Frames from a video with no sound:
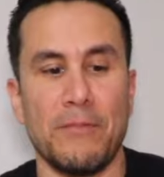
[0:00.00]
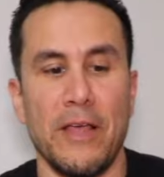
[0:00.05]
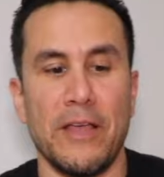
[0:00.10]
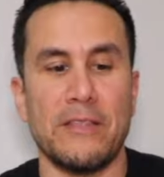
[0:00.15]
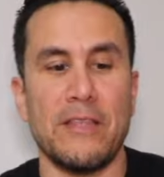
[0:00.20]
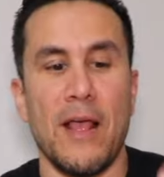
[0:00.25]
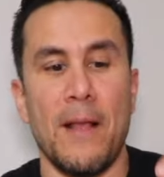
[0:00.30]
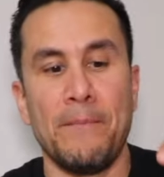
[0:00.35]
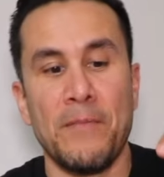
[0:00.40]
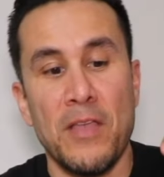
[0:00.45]
like
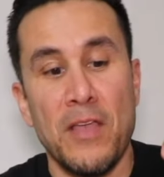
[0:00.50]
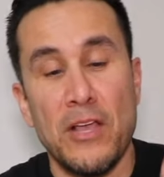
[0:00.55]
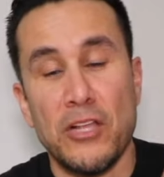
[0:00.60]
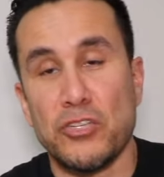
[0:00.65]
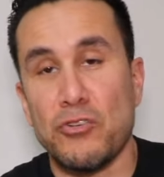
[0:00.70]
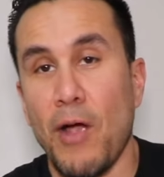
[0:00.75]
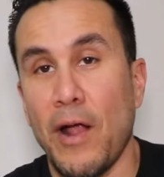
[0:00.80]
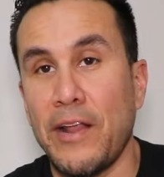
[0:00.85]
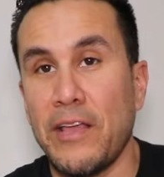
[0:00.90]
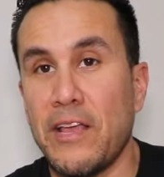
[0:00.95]
that,
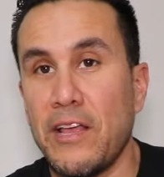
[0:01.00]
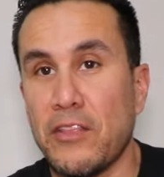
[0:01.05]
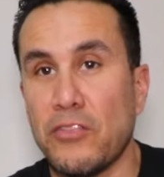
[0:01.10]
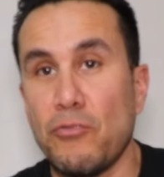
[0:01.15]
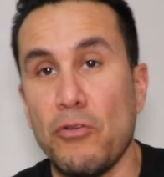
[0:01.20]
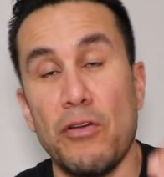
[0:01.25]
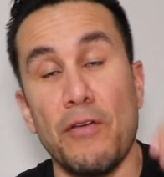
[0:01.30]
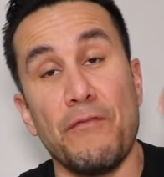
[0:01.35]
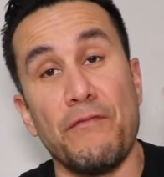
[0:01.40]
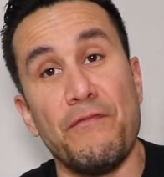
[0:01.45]
trying to get it
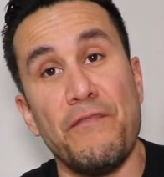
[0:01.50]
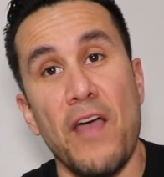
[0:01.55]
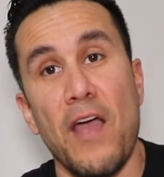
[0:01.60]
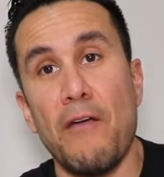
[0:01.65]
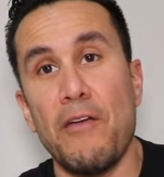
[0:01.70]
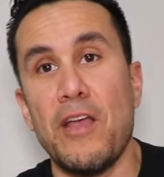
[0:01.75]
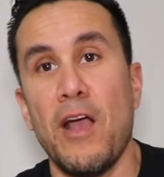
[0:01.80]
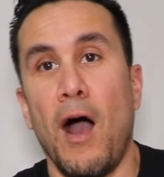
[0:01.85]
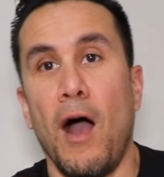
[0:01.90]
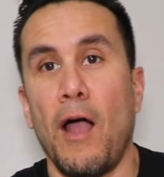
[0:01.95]
through it,
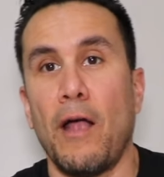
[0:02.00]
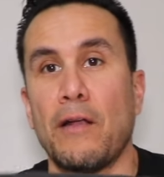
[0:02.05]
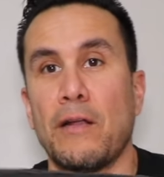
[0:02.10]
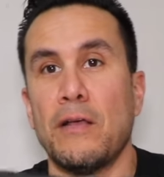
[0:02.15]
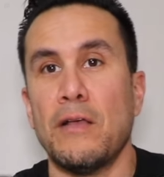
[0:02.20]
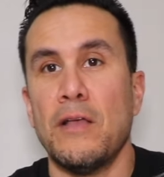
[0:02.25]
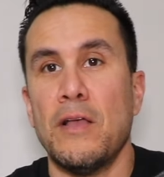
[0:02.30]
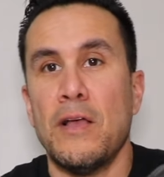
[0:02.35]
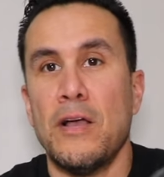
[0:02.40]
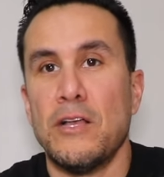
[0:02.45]
very hard.
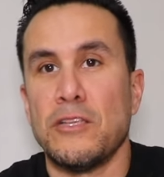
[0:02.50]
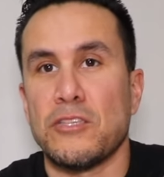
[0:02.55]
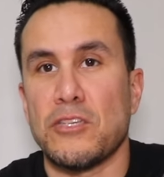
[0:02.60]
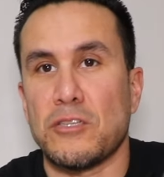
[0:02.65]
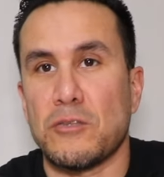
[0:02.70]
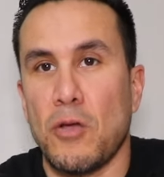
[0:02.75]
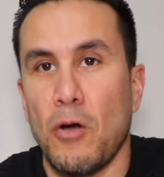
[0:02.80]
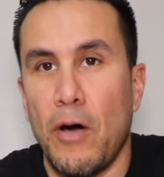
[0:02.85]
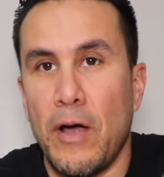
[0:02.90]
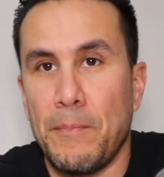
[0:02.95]

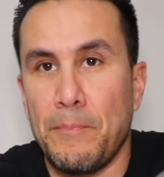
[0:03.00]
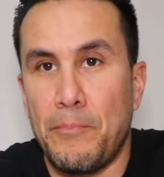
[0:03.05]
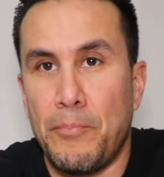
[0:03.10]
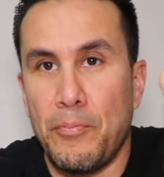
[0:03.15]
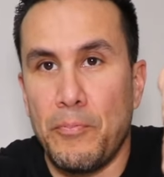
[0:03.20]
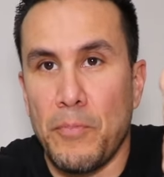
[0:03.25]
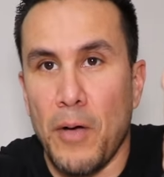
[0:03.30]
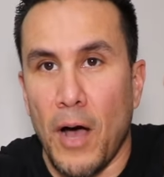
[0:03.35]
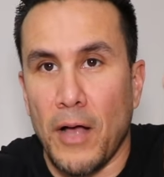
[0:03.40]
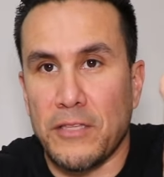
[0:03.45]
Just go ahead
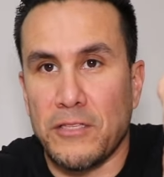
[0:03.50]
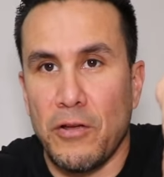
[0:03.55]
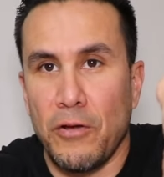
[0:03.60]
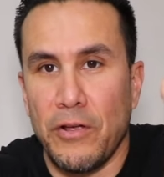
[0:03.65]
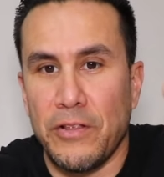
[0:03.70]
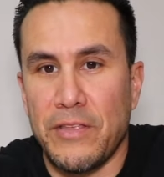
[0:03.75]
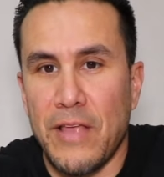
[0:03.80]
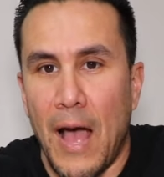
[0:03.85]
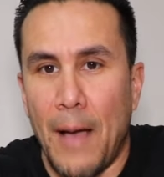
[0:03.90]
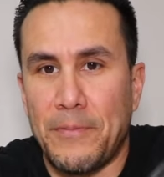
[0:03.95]
and
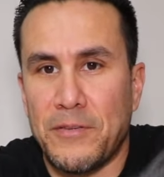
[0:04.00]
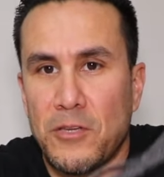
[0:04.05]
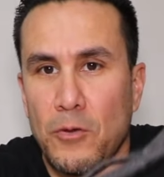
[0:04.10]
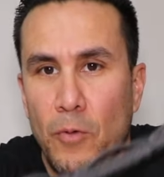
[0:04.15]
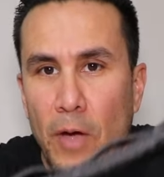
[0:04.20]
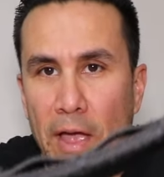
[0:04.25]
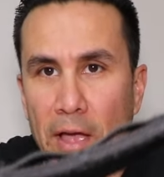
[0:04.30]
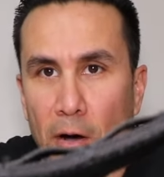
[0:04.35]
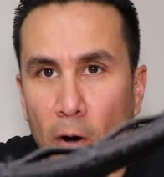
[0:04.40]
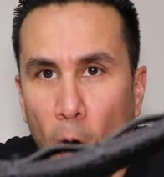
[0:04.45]
turn it the opposite
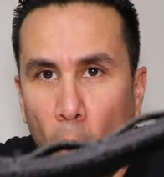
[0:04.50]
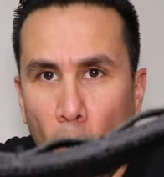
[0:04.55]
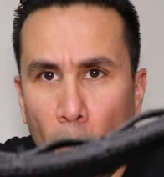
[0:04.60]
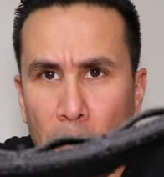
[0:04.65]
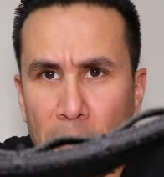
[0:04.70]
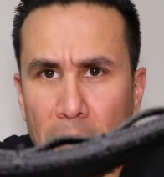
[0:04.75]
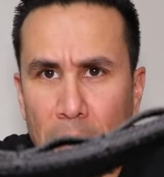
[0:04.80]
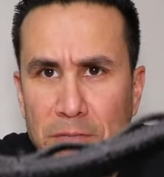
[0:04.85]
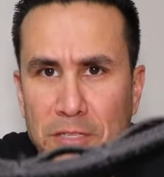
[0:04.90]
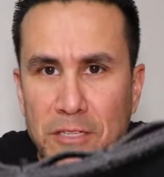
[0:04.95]
way. It'll
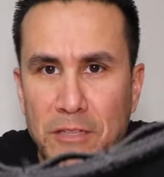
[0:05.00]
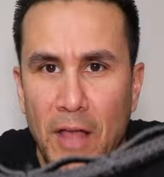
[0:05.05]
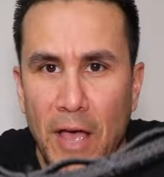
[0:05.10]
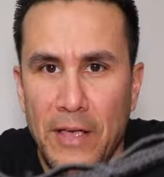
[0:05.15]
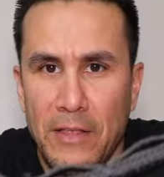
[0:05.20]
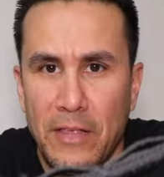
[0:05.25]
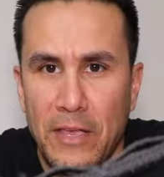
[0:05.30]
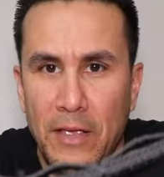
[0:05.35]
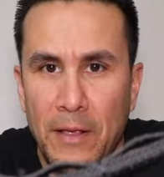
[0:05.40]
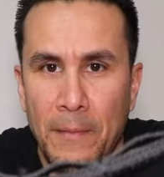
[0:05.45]
open up
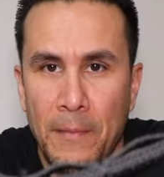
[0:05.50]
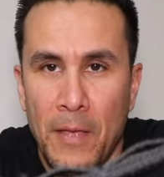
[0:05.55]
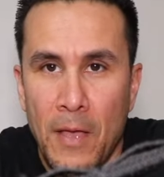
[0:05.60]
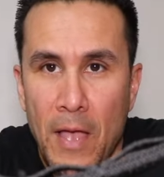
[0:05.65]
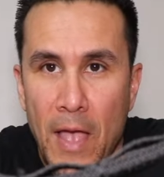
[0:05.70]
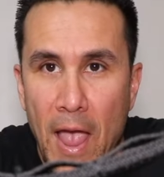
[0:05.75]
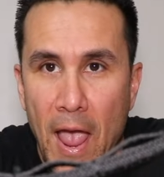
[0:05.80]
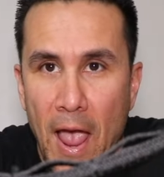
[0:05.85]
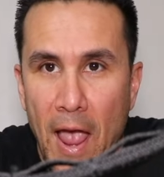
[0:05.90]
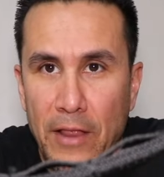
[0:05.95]
slightly,
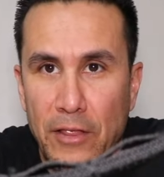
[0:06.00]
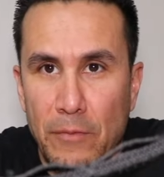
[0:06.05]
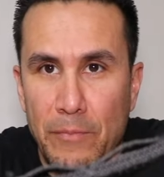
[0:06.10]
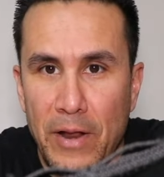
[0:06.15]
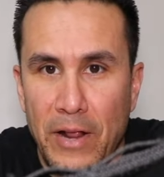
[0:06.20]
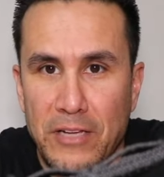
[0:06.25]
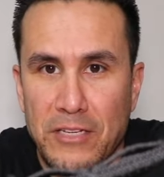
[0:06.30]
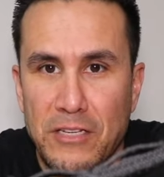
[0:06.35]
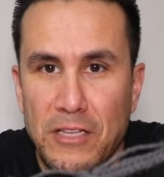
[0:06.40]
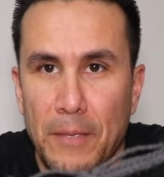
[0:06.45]
and you
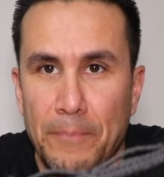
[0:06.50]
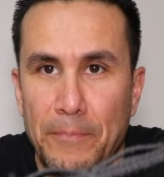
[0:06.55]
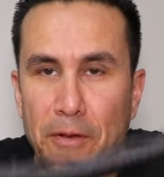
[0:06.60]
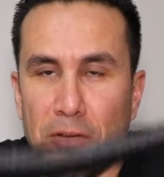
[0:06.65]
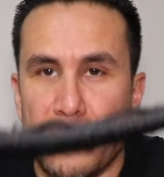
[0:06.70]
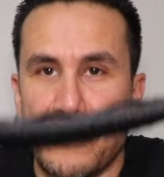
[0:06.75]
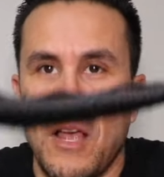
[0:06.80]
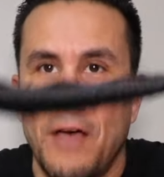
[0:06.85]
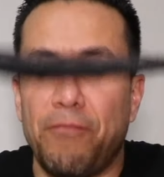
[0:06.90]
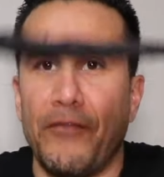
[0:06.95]
better slip your
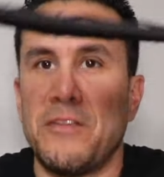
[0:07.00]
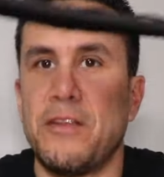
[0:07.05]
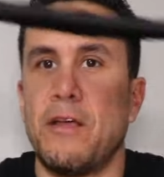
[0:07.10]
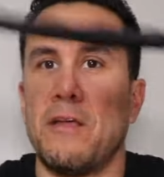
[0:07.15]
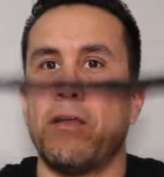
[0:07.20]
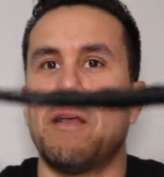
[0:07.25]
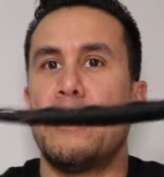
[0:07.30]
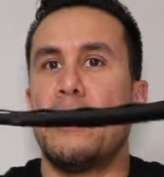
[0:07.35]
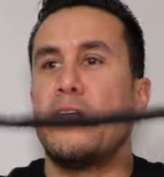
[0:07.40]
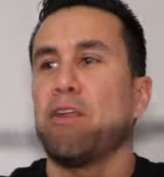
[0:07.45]
stuff in
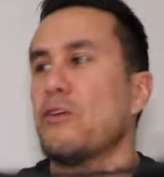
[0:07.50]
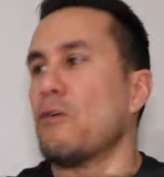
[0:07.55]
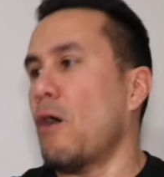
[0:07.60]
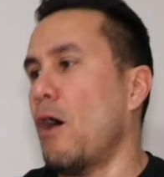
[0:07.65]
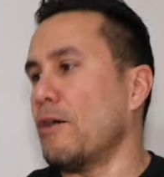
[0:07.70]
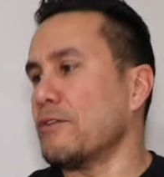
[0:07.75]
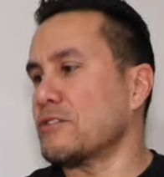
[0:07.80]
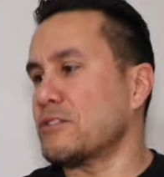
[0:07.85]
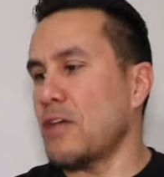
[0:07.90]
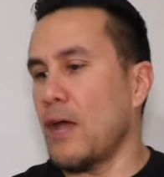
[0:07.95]
there, and you're
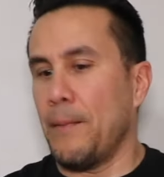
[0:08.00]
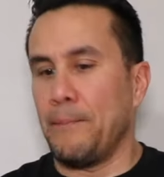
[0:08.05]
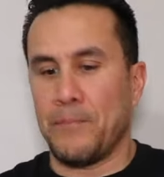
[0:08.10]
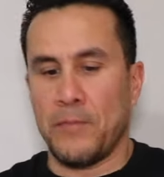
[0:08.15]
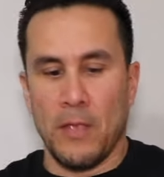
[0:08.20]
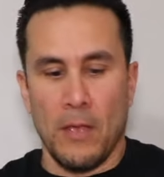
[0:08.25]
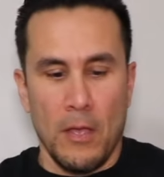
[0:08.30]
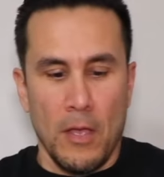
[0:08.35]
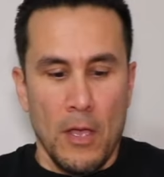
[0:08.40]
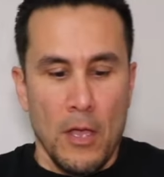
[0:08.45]
all set.
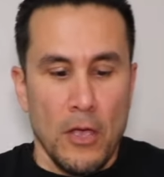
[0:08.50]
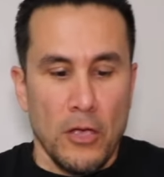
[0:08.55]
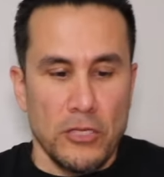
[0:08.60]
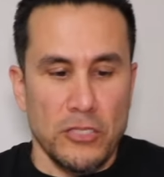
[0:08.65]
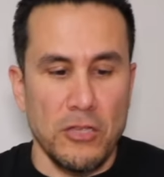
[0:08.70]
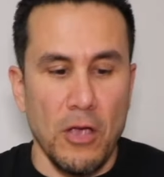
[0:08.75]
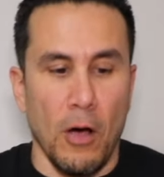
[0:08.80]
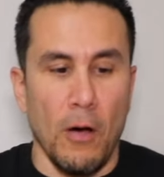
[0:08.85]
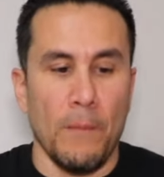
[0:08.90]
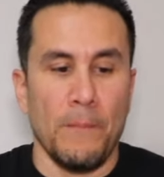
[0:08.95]

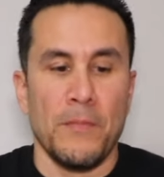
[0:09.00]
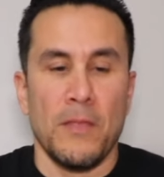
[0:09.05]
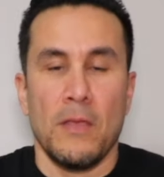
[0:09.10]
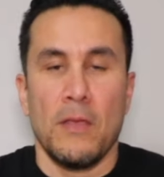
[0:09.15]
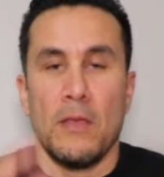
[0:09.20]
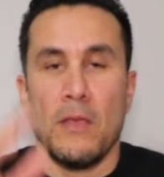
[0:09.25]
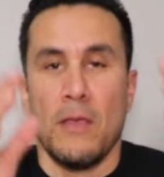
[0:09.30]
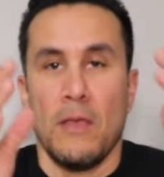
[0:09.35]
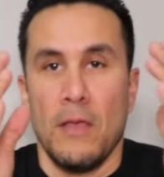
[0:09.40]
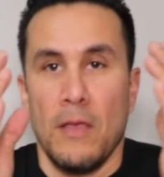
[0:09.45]
So
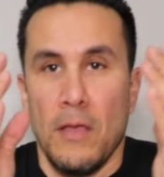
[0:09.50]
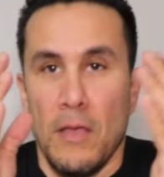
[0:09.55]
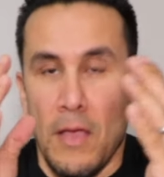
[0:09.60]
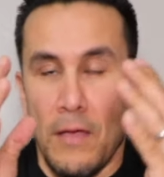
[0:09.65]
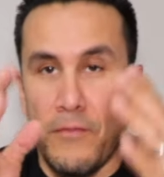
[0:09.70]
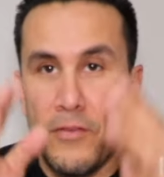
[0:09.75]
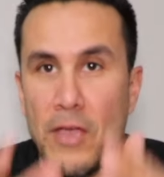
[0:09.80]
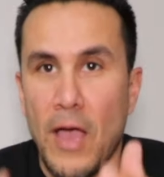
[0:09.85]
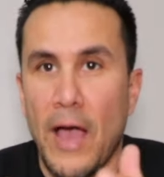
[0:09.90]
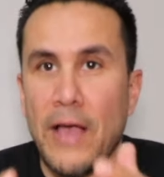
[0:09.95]
if
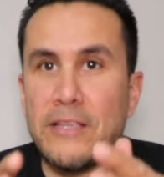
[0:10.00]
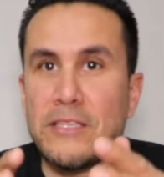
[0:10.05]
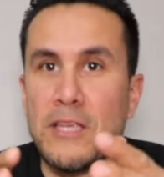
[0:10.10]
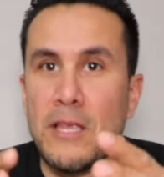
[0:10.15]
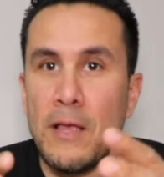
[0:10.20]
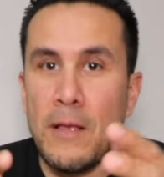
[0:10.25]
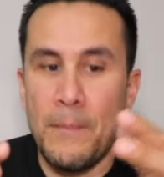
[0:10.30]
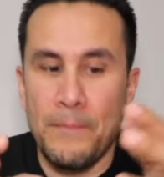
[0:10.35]
you guys